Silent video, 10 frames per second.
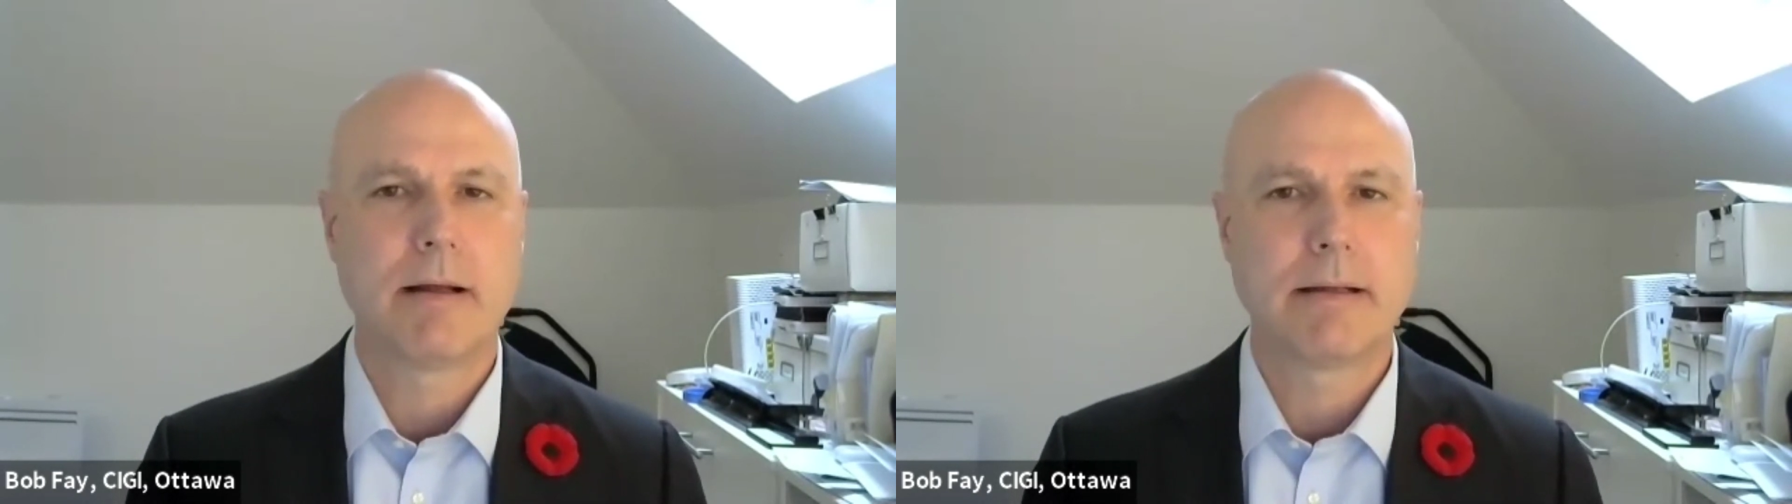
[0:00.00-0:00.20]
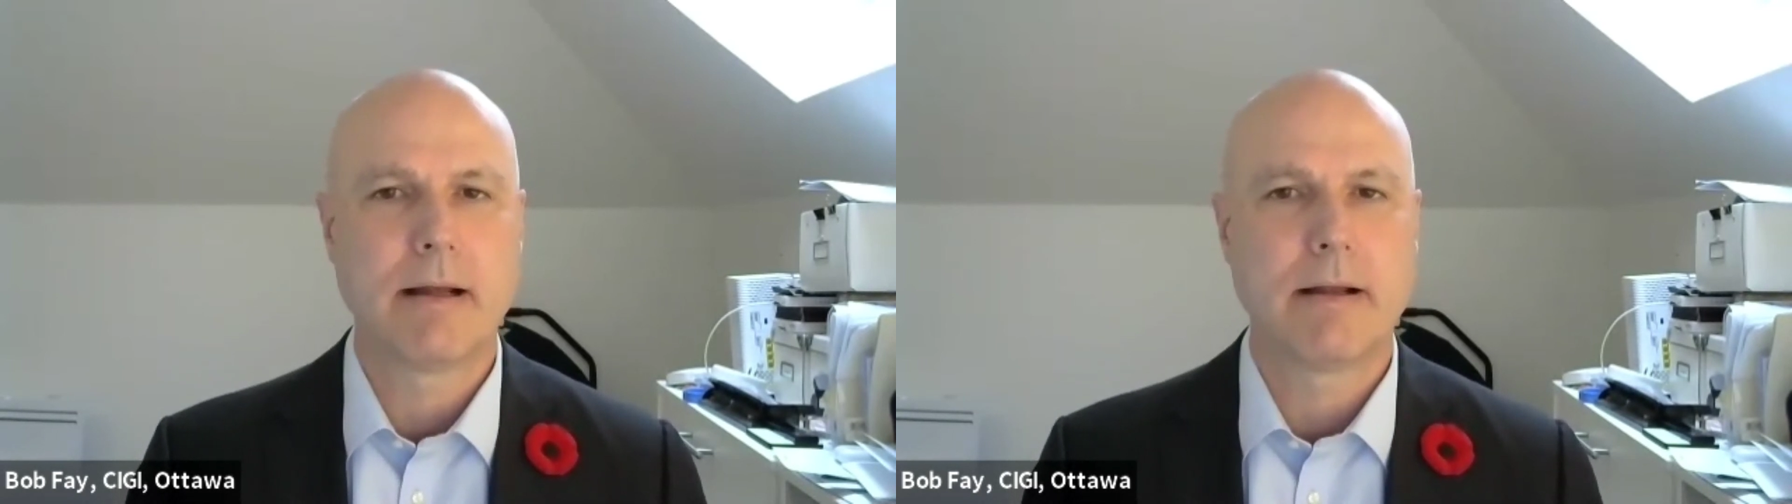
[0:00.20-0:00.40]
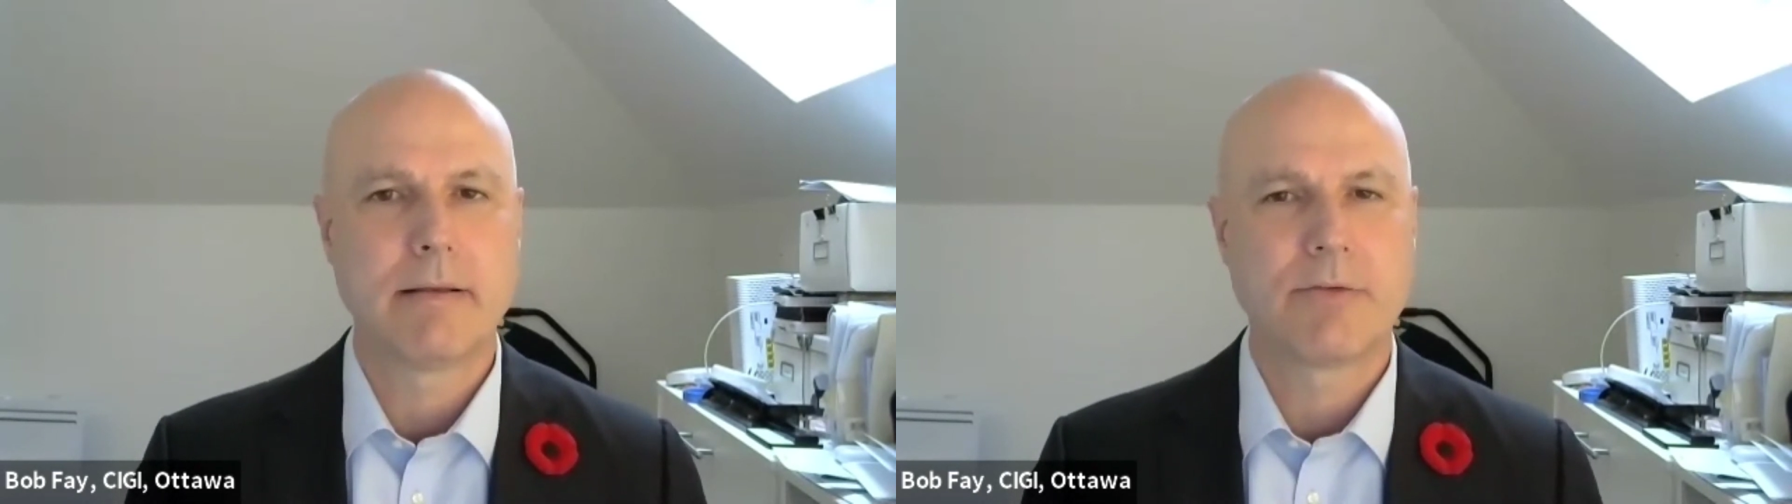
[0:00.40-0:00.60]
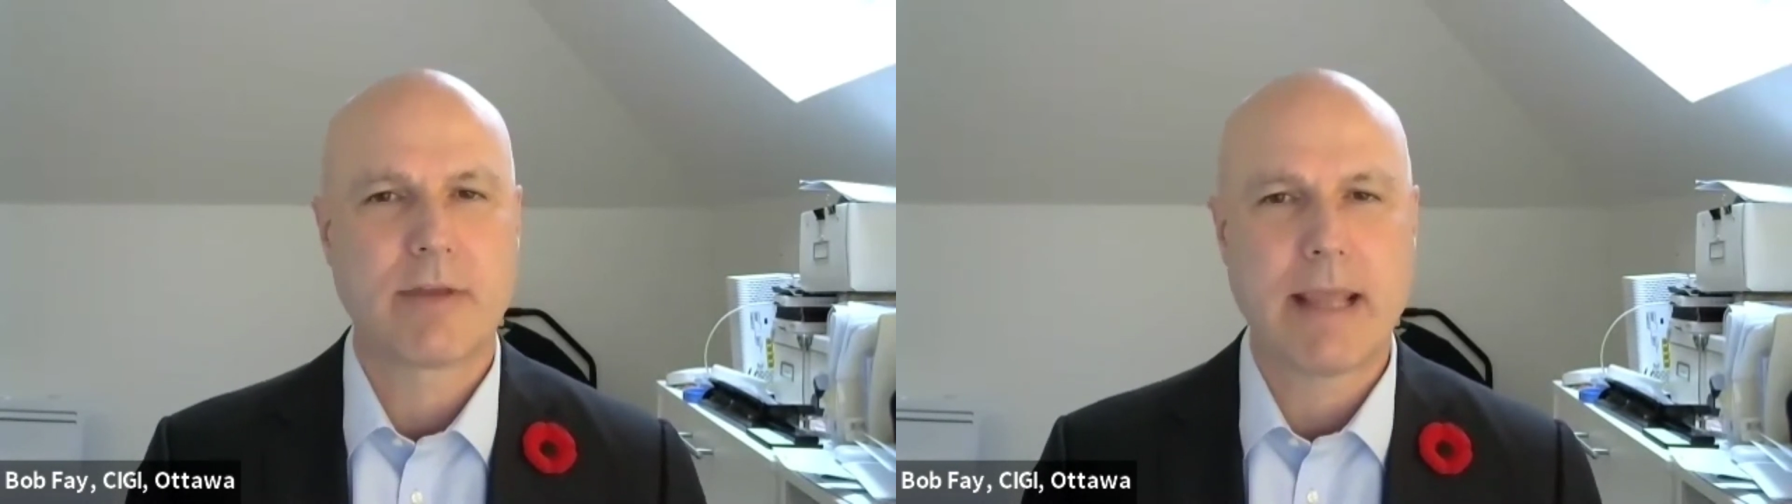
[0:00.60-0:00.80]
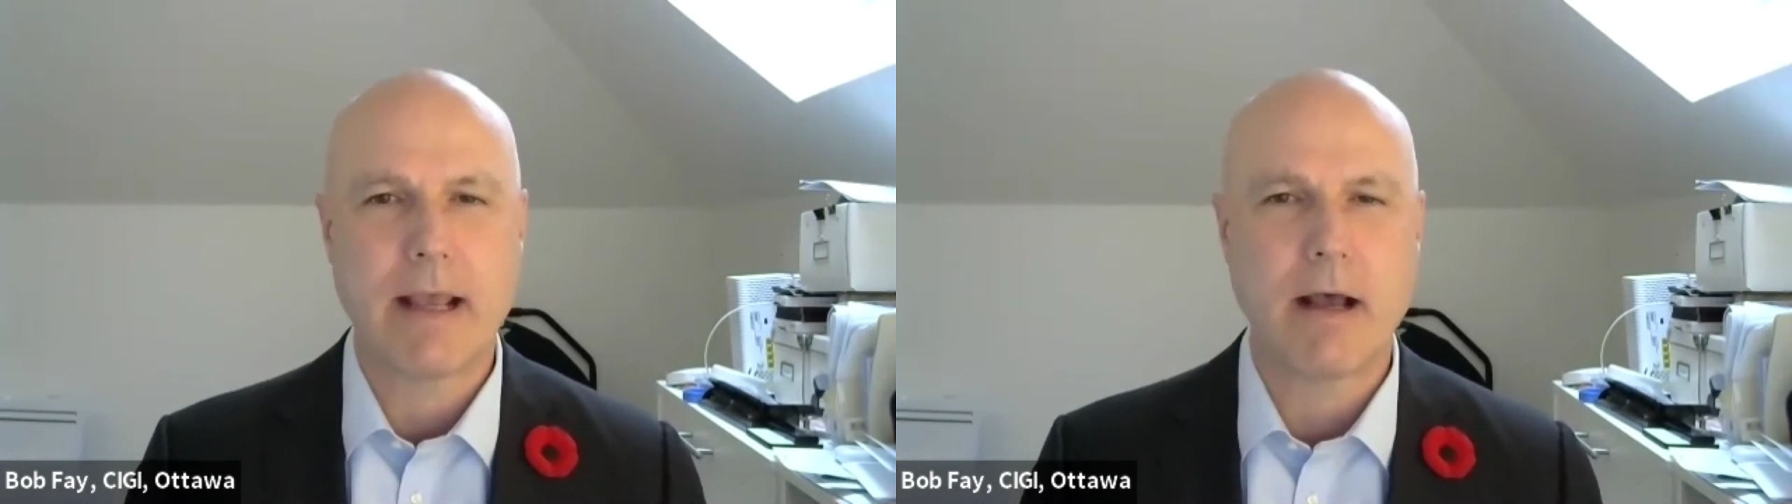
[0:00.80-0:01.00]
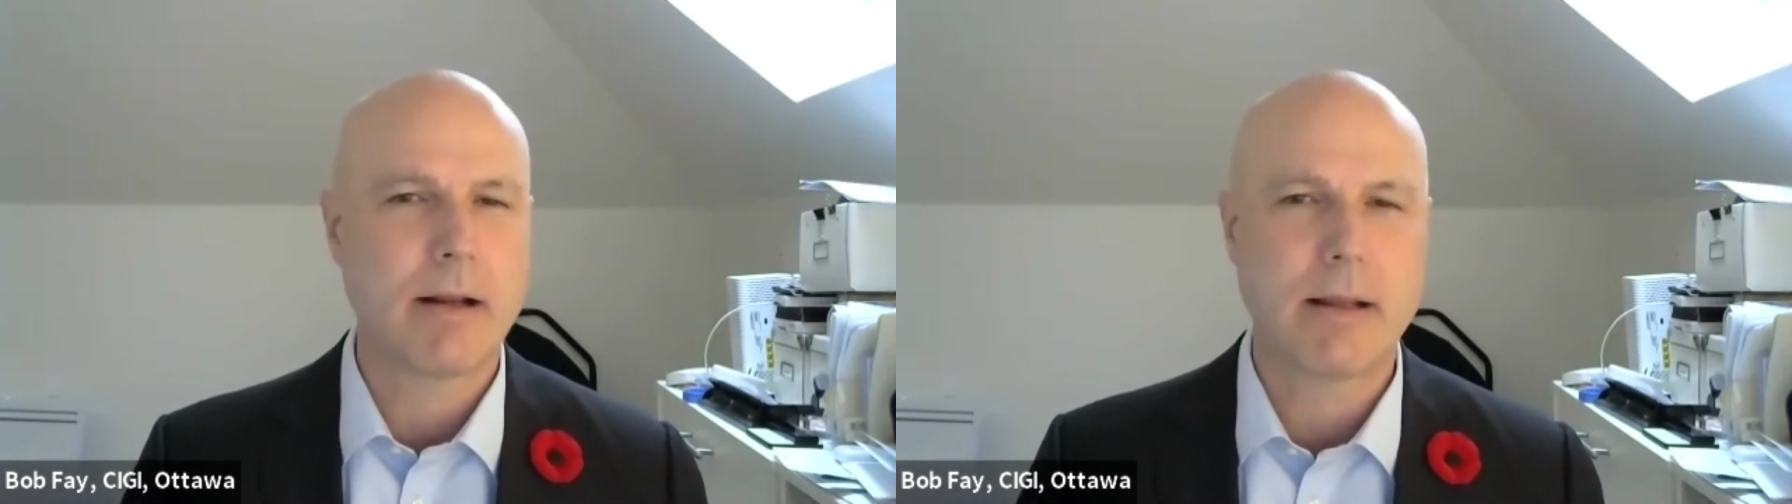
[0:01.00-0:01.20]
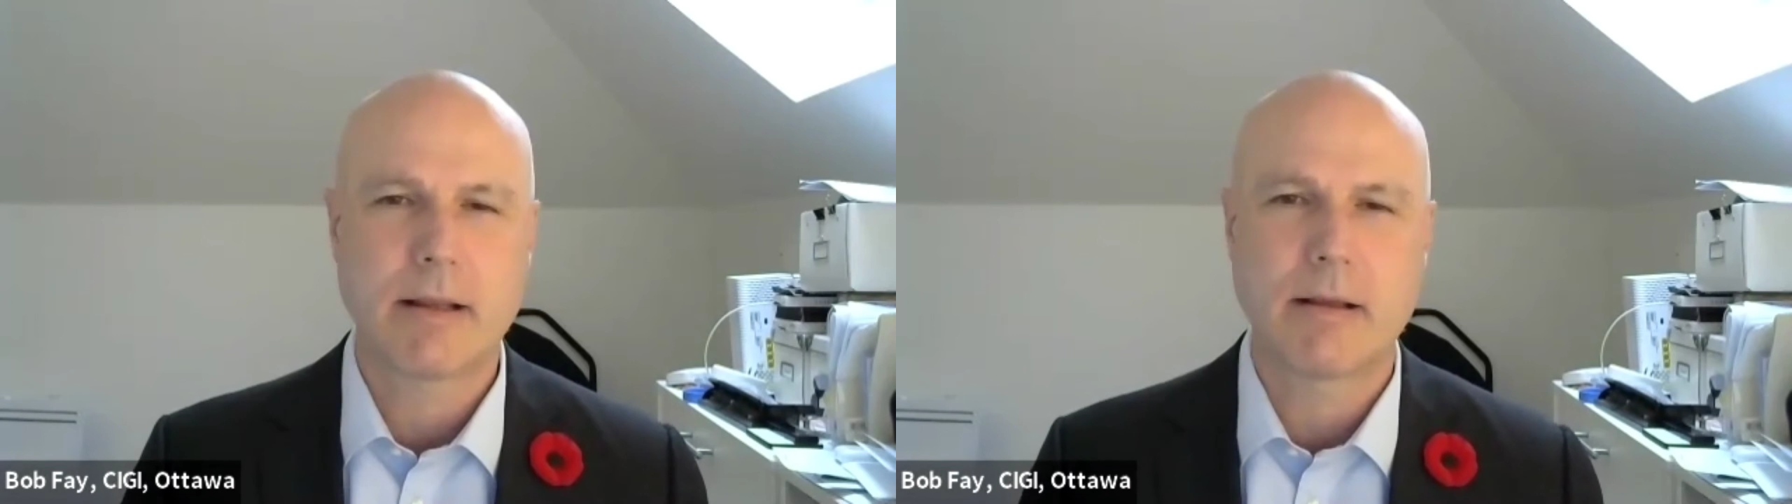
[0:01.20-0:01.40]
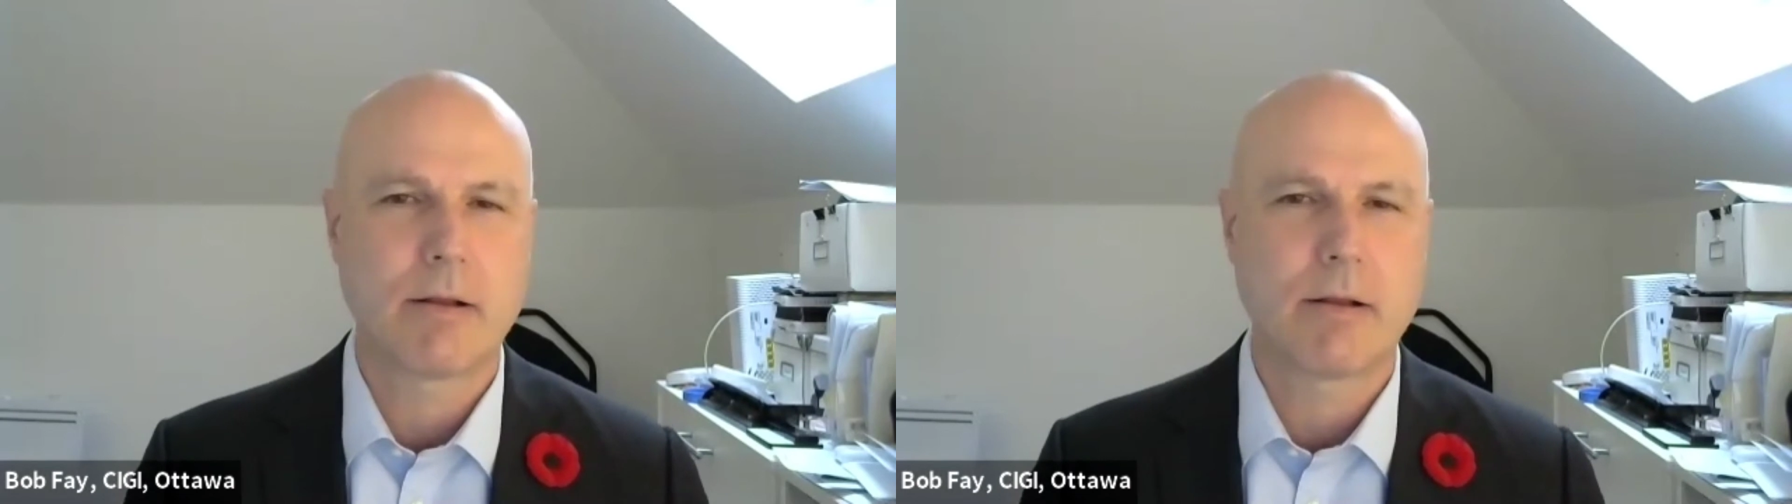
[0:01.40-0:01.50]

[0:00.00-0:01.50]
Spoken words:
on this chaotic